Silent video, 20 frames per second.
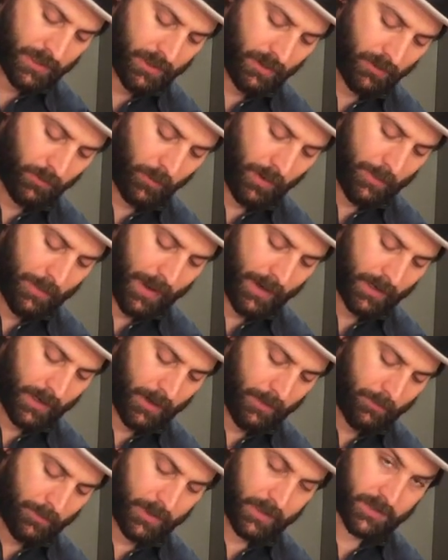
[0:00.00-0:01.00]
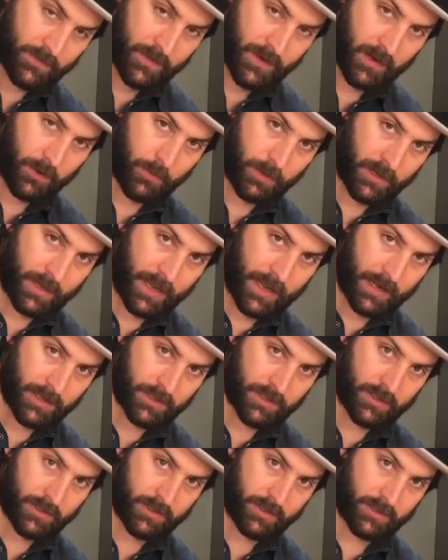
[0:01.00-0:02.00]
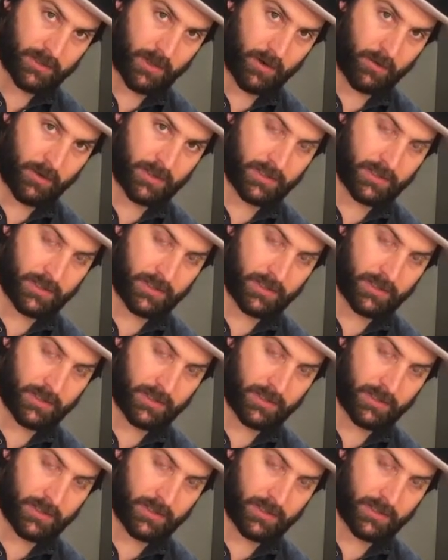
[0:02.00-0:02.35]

and on the way back up, his finger would catch. So